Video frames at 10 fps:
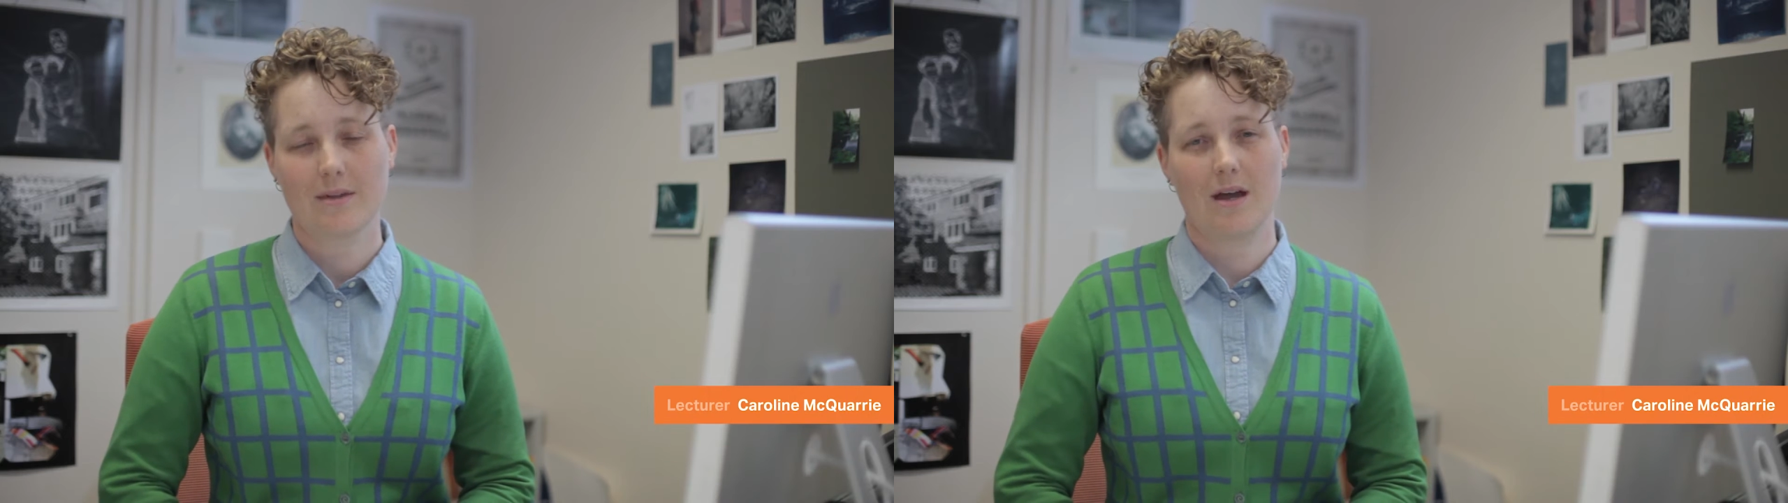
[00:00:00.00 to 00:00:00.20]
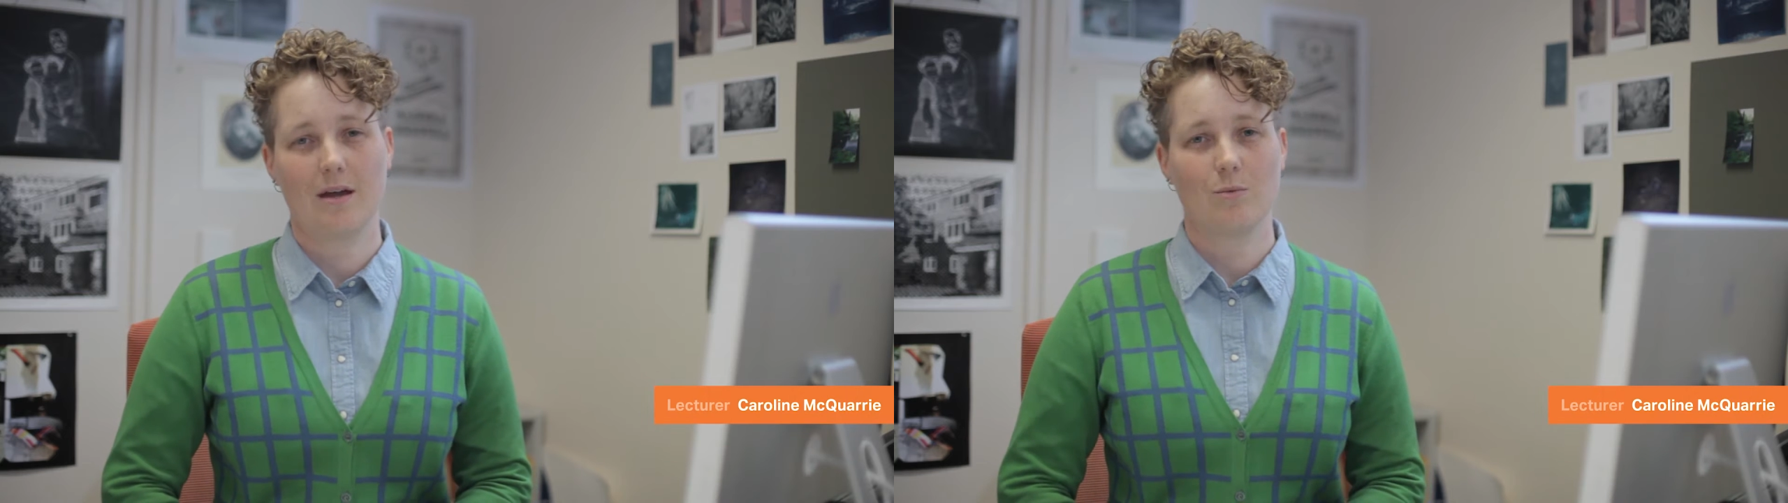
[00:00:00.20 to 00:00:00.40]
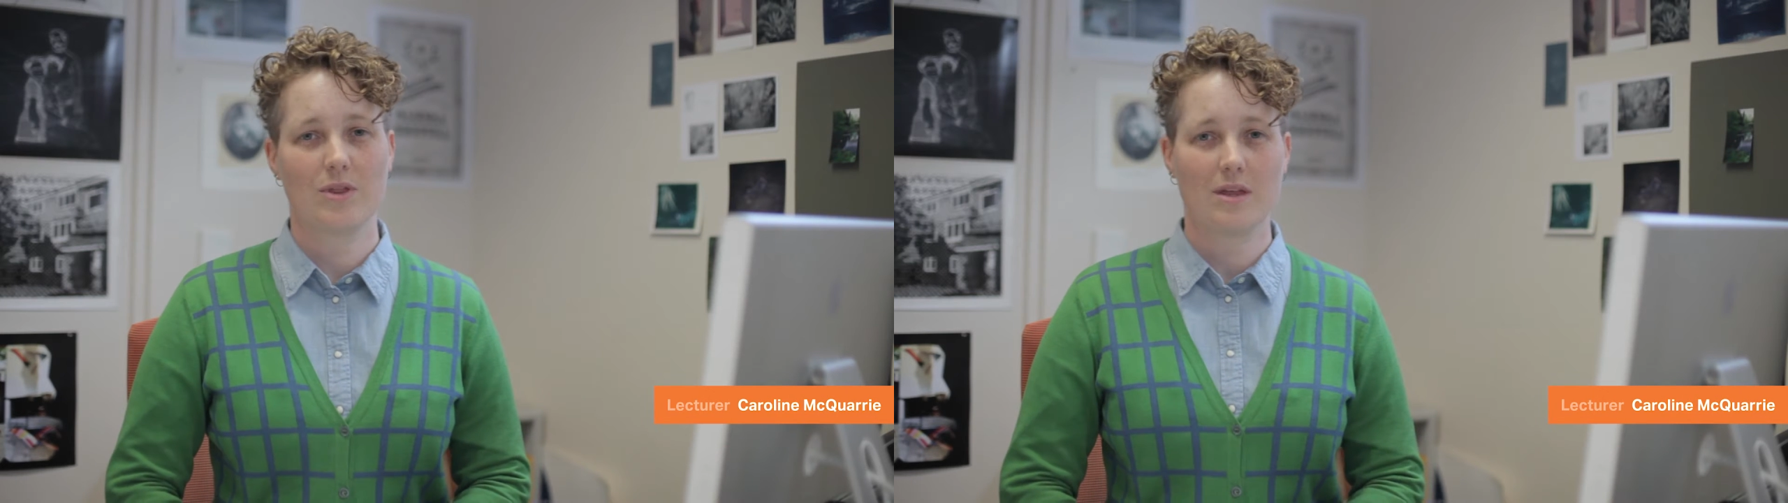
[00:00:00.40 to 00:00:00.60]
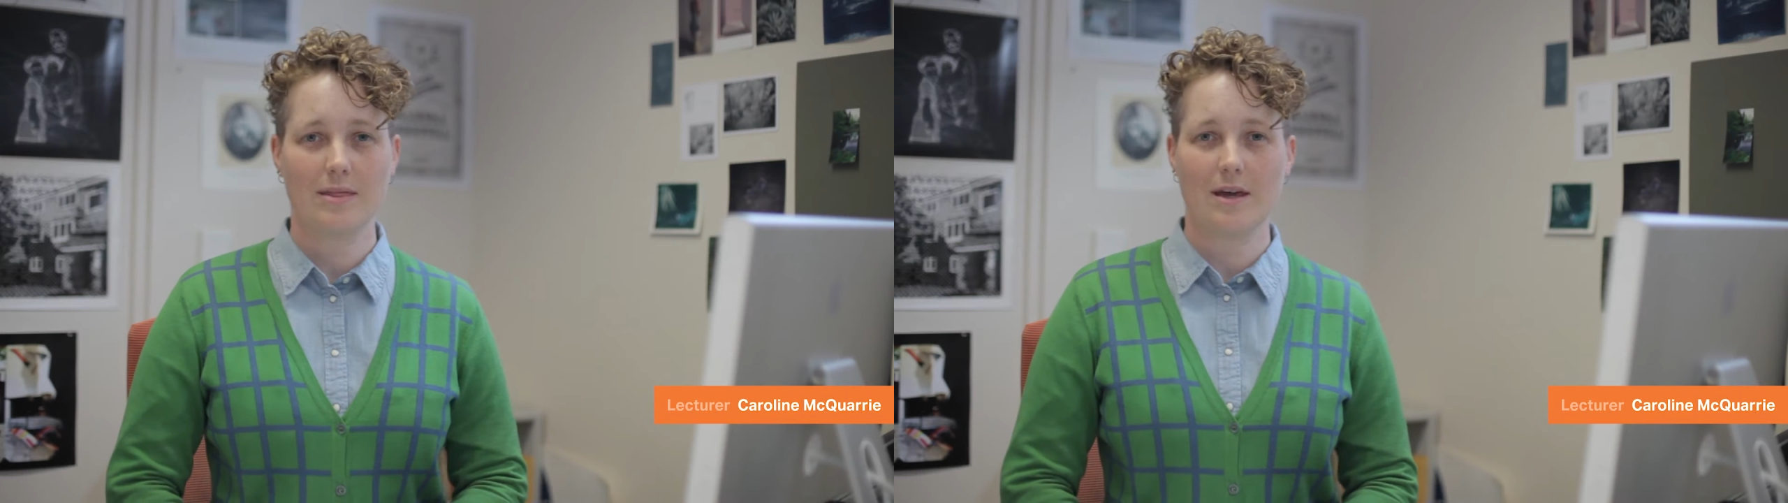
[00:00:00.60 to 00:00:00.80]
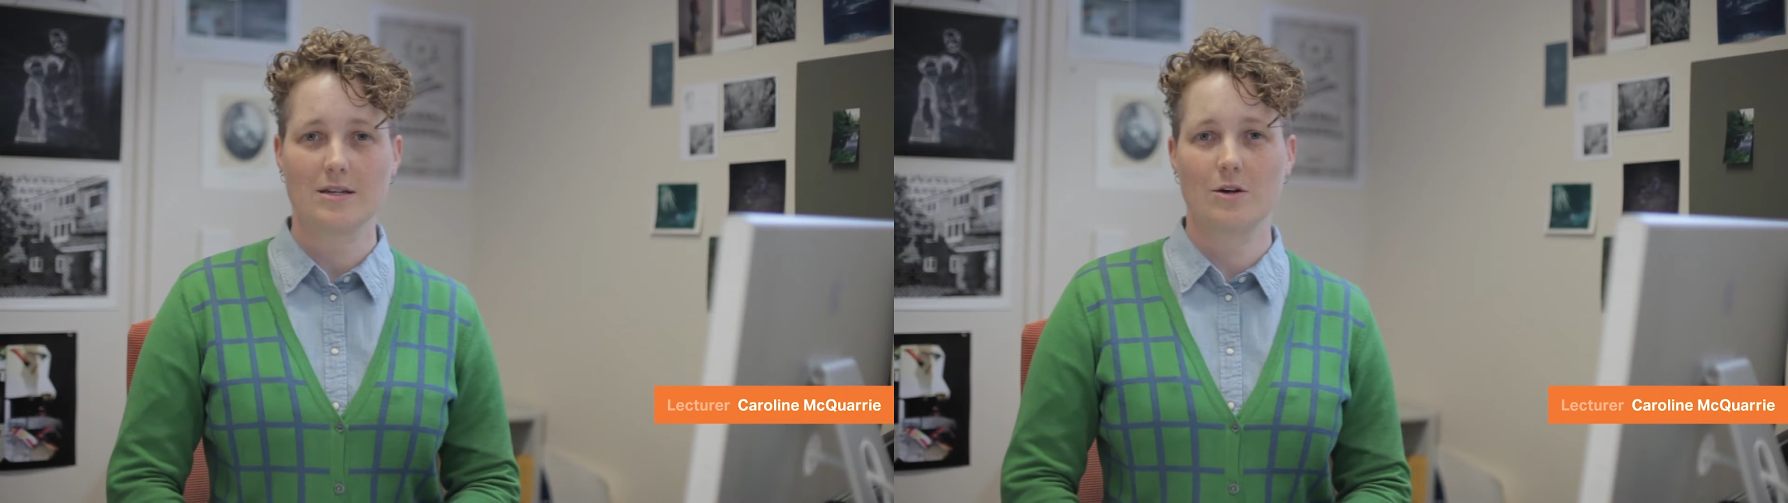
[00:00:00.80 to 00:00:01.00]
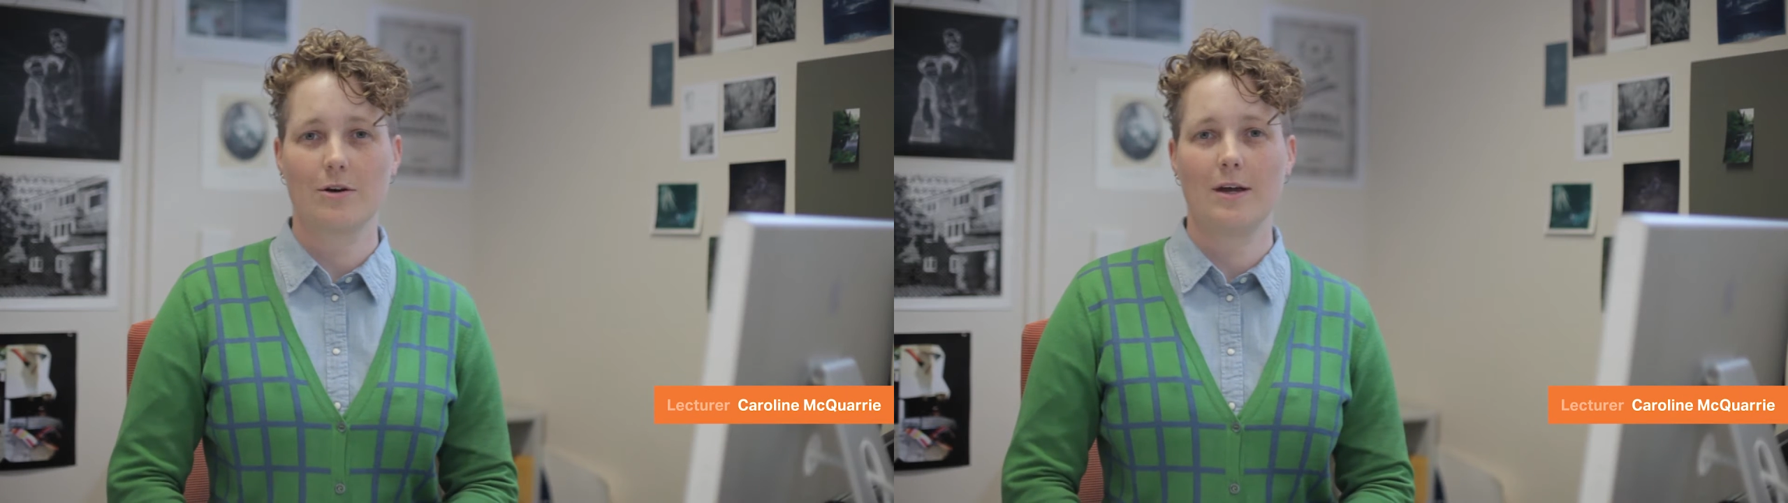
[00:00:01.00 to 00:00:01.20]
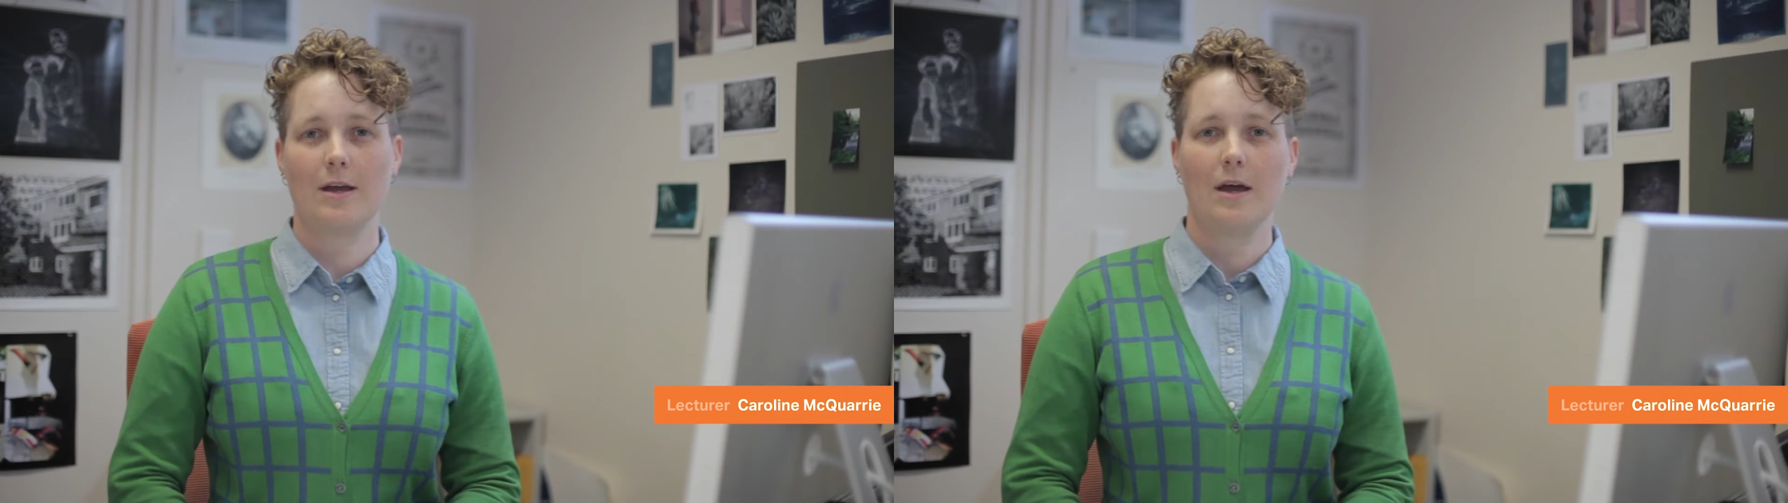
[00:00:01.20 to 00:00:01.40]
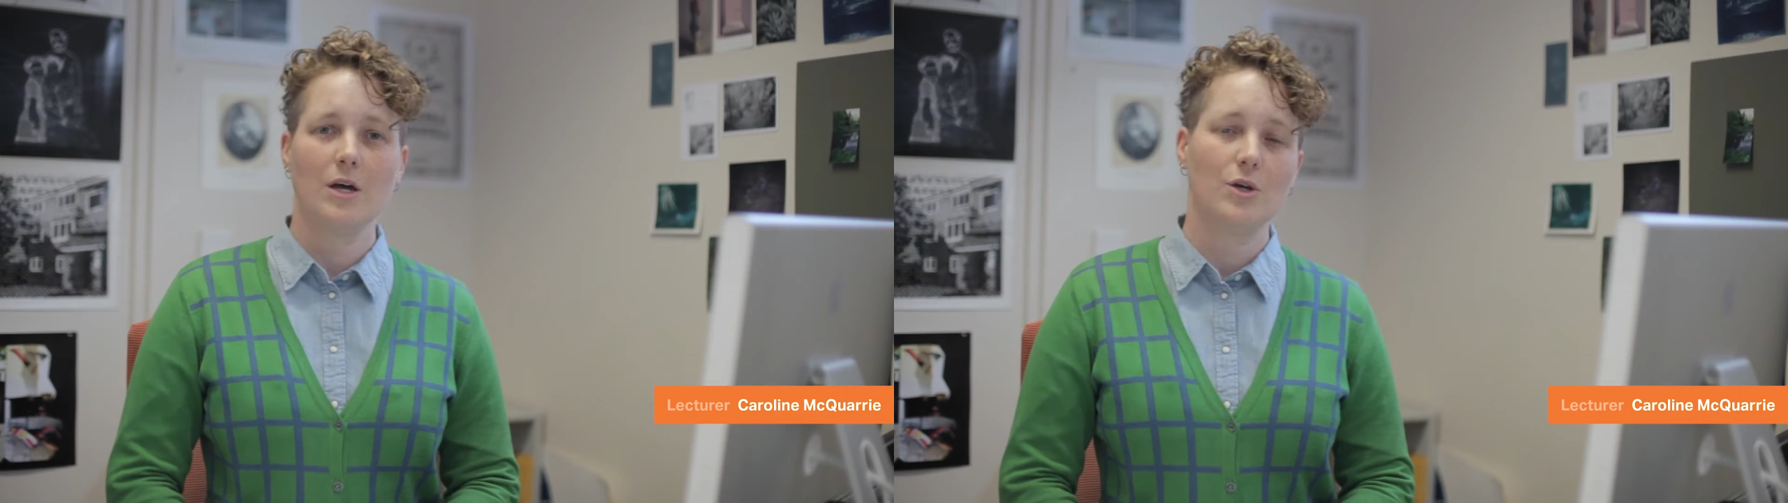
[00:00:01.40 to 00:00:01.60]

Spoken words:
and within that degree